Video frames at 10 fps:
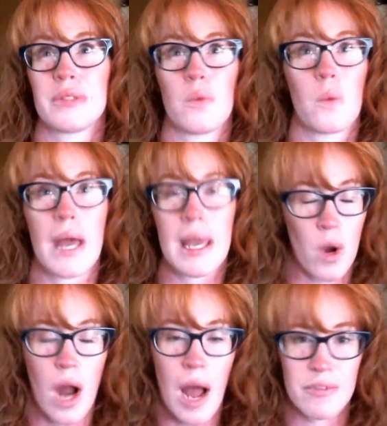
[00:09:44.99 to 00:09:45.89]
way
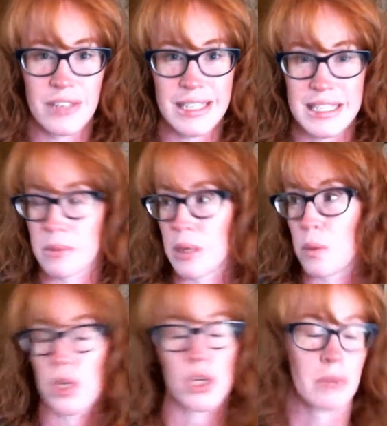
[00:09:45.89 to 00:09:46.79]
more obvious to me
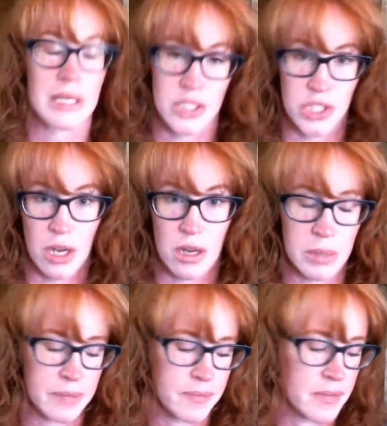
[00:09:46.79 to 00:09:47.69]
what your messaging ought to
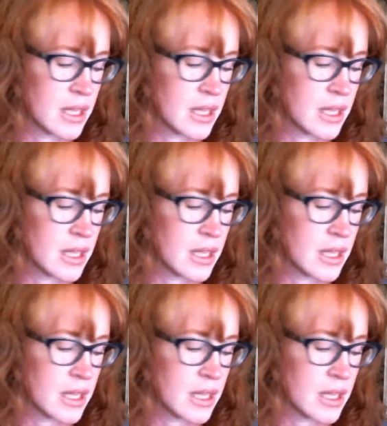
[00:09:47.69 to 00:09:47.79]
be.